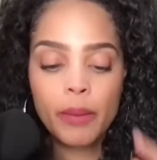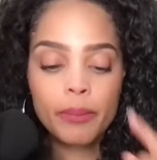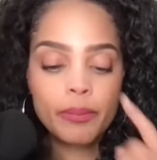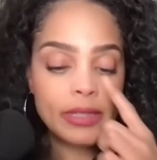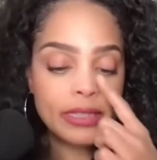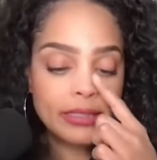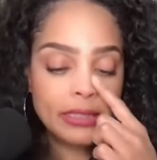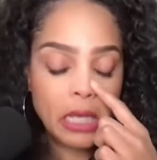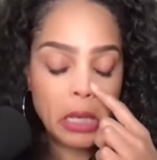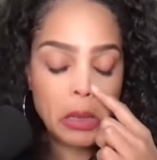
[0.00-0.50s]

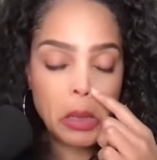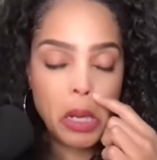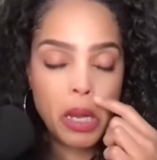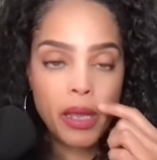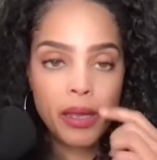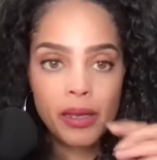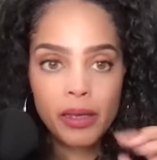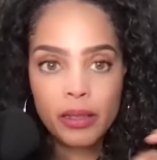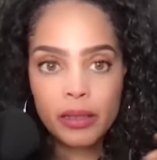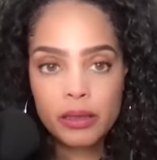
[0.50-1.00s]
Listen,
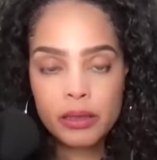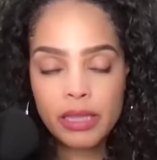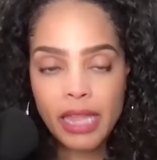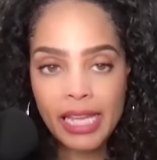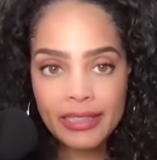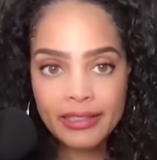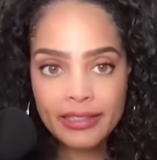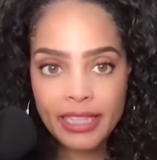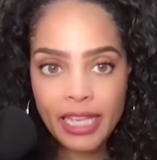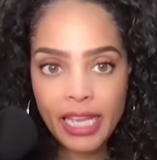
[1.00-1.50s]

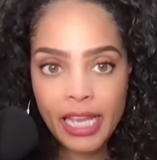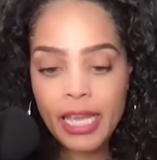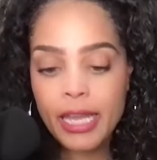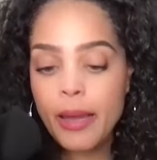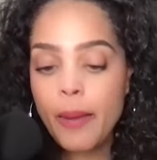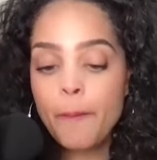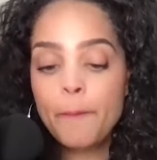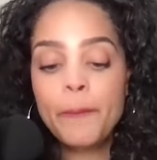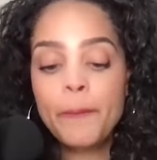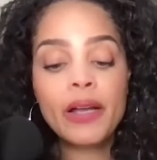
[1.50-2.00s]
they
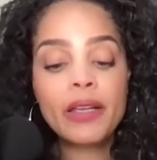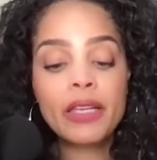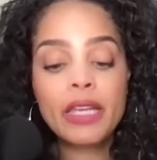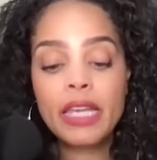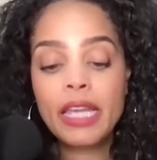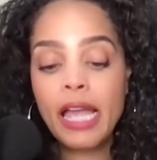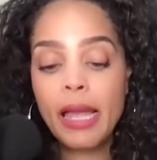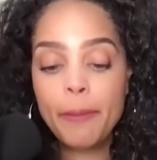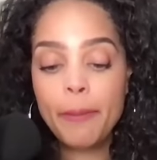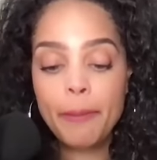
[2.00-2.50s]
say
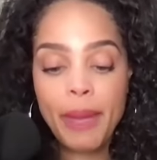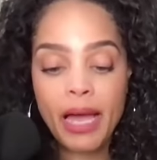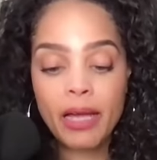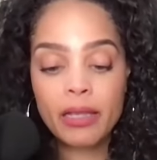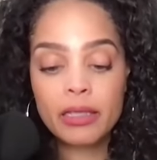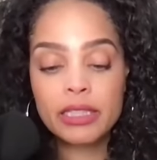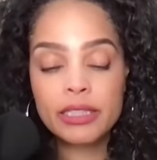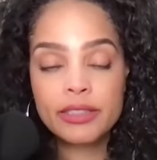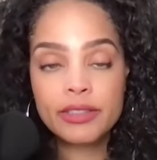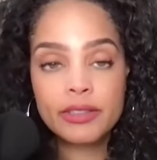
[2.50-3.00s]
Buckingham
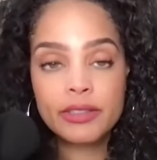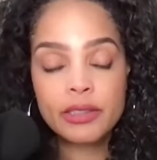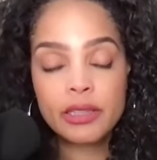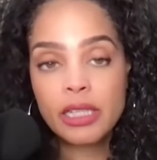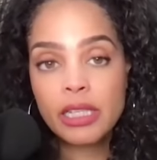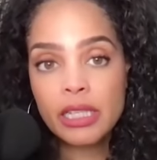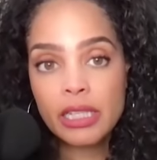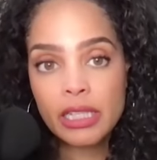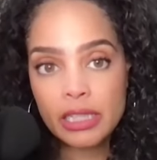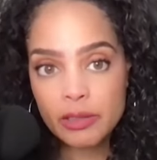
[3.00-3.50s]
Palace
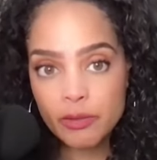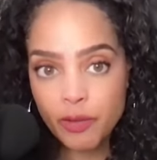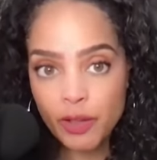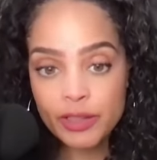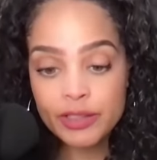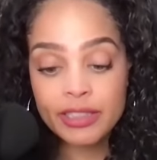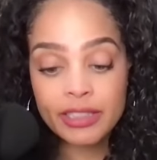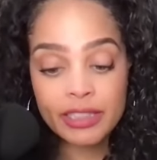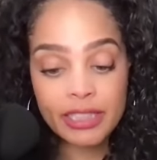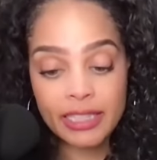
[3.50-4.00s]

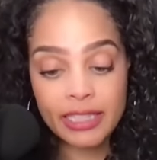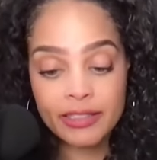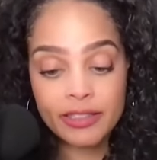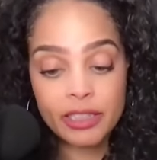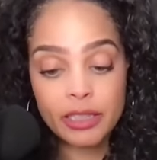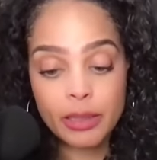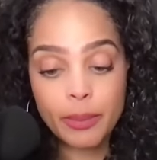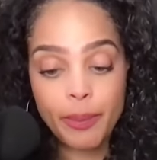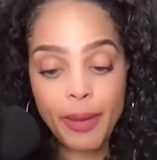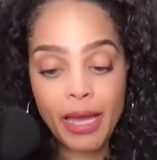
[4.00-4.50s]
versus
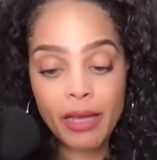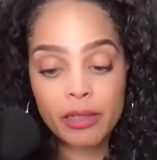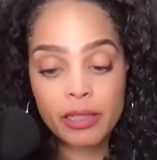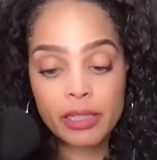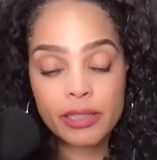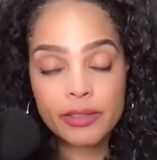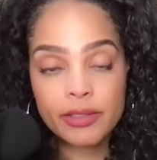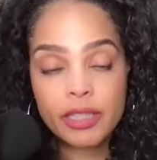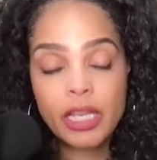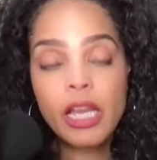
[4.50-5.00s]
Kensington
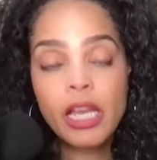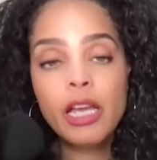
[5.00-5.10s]
Palace.